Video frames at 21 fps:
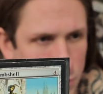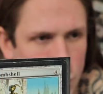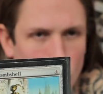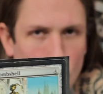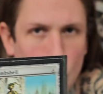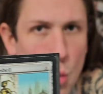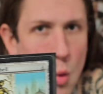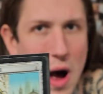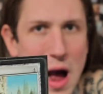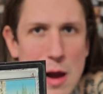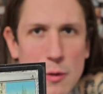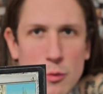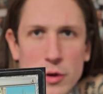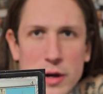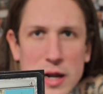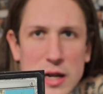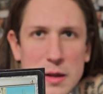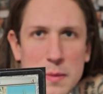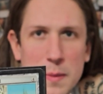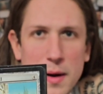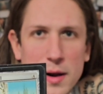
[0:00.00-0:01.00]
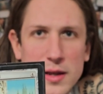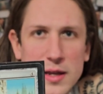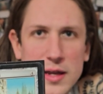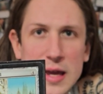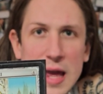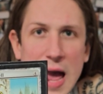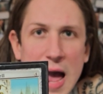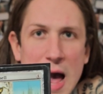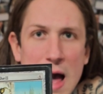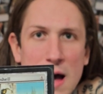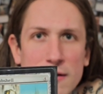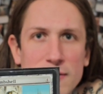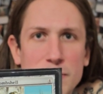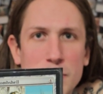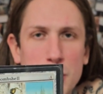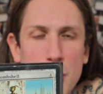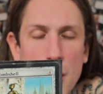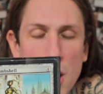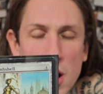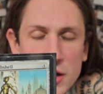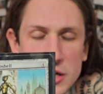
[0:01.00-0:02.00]
why would anybody have
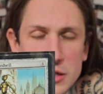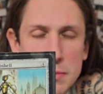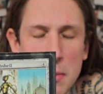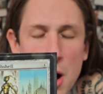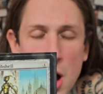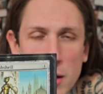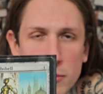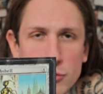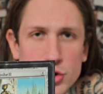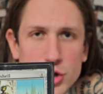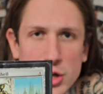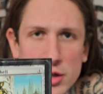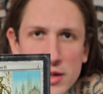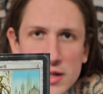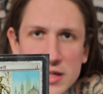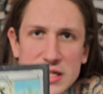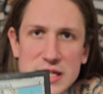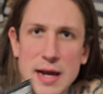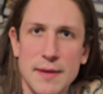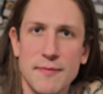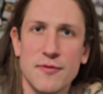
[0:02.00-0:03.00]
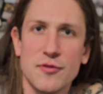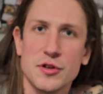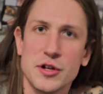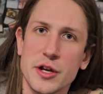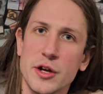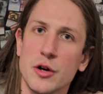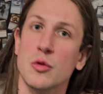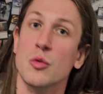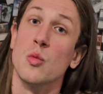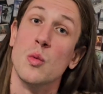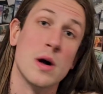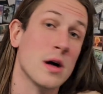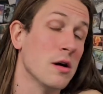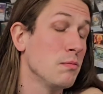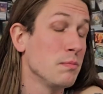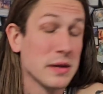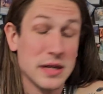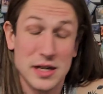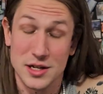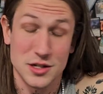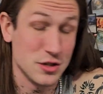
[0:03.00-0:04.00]
Bronze Bombshell except for you? Well,
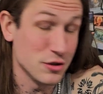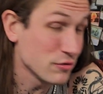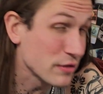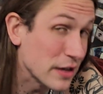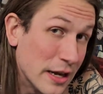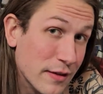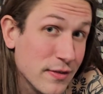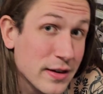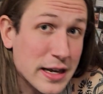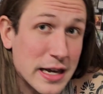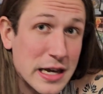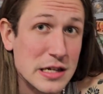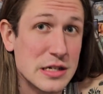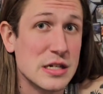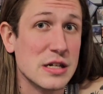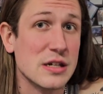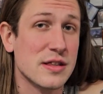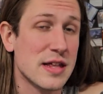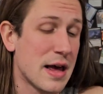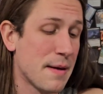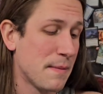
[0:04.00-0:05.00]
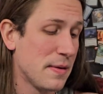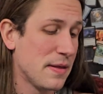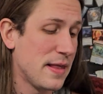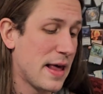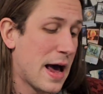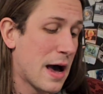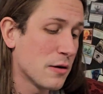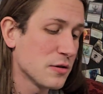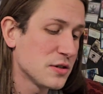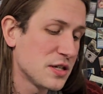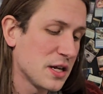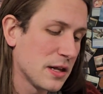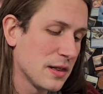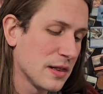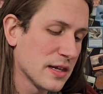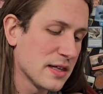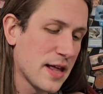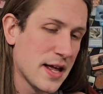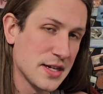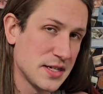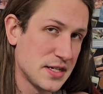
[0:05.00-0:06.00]
because you're giving it to them, and now
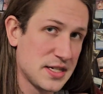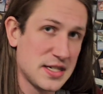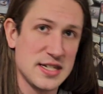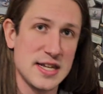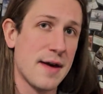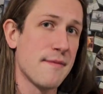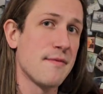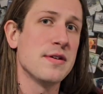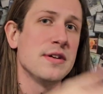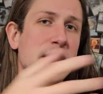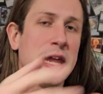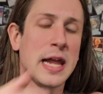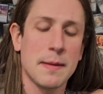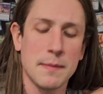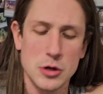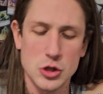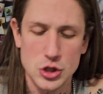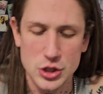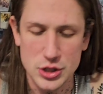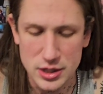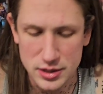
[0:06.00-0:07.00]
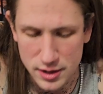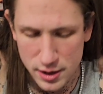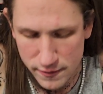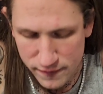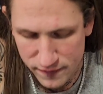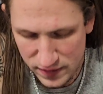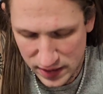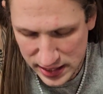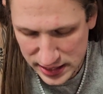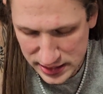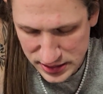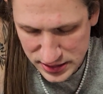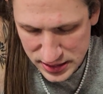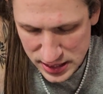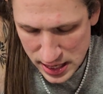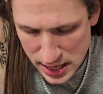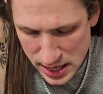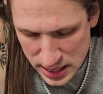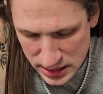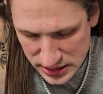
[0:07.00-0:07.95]
suddenly that's 7 damage to their face.